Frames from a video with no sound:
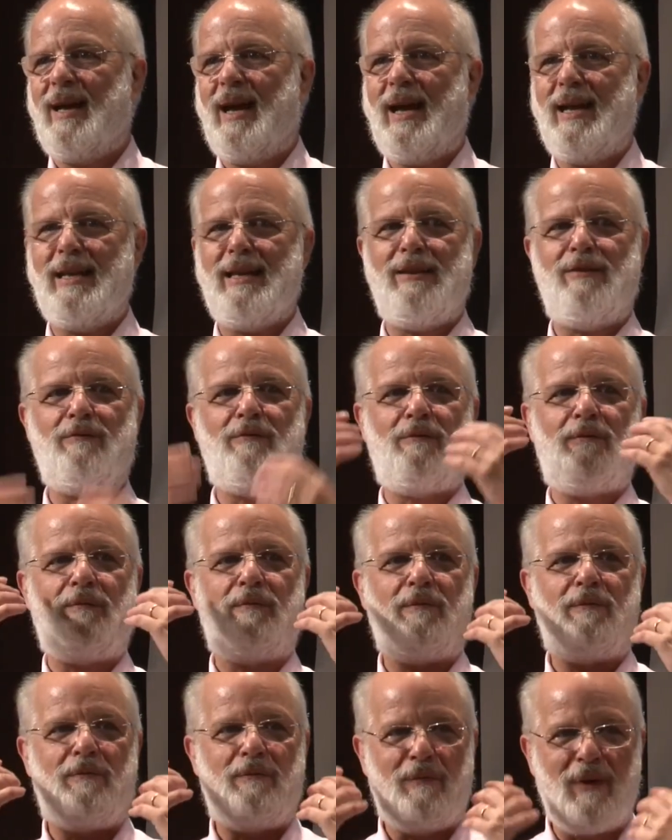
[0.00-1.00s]
I need
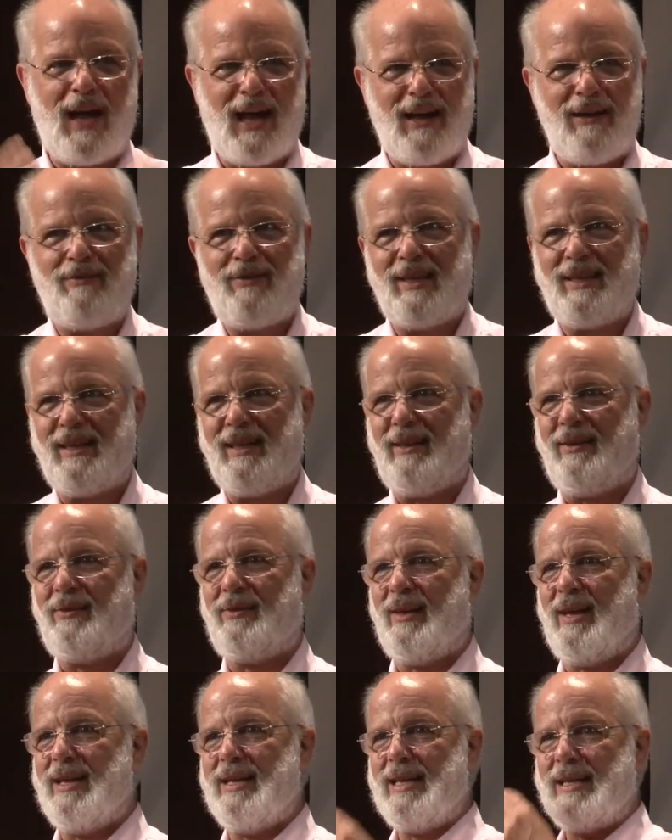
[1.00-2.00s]
5 of
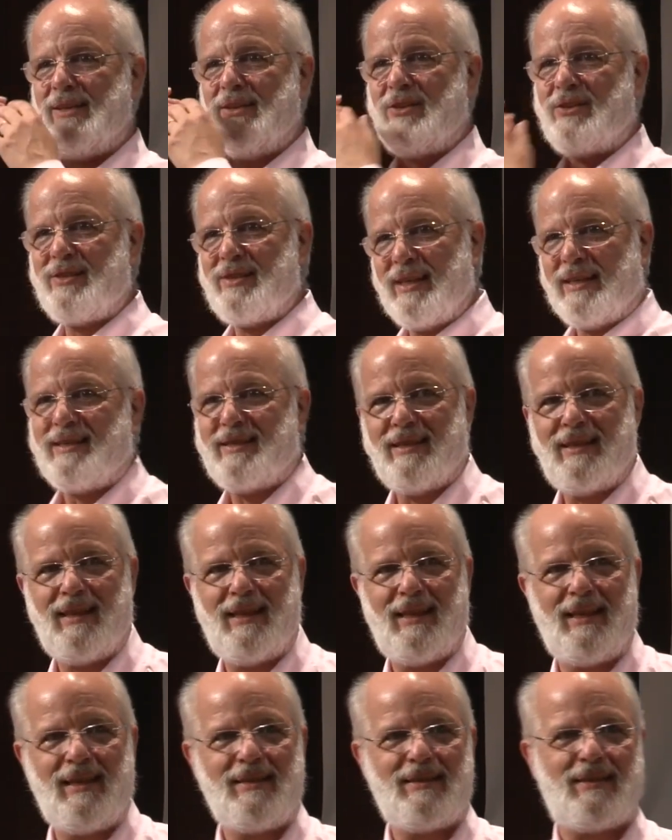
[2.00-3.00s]
this. I need 6 of
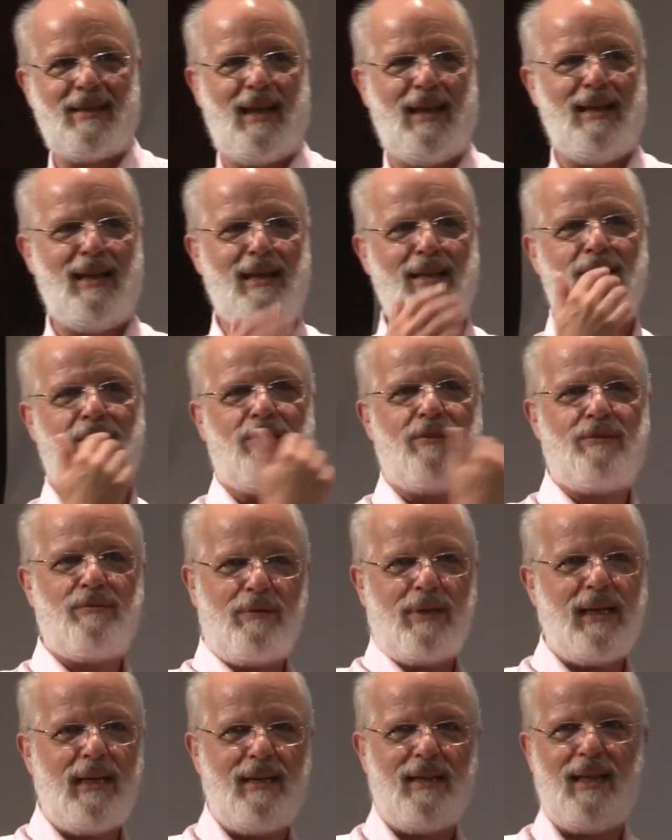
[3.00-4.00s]
this. I need
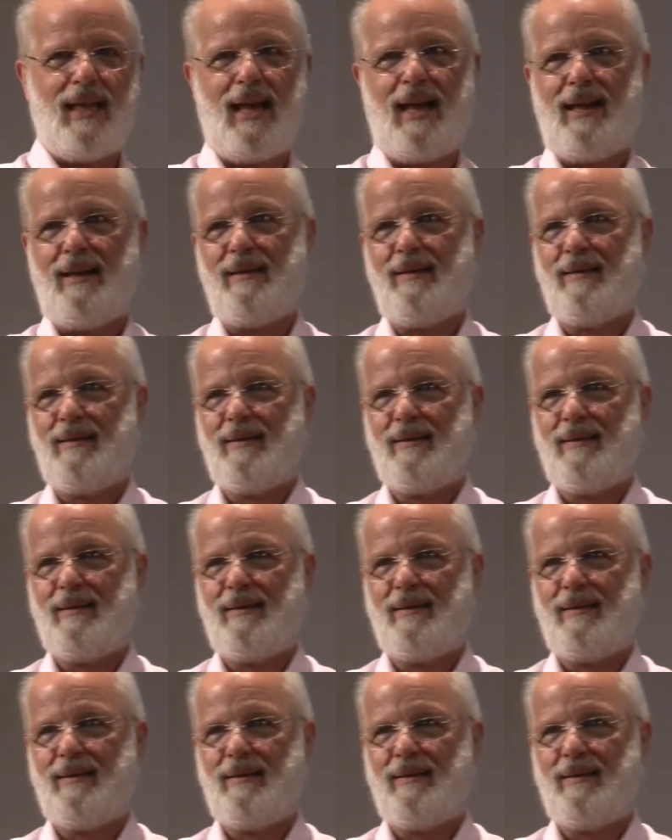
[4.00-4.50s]
3 of that.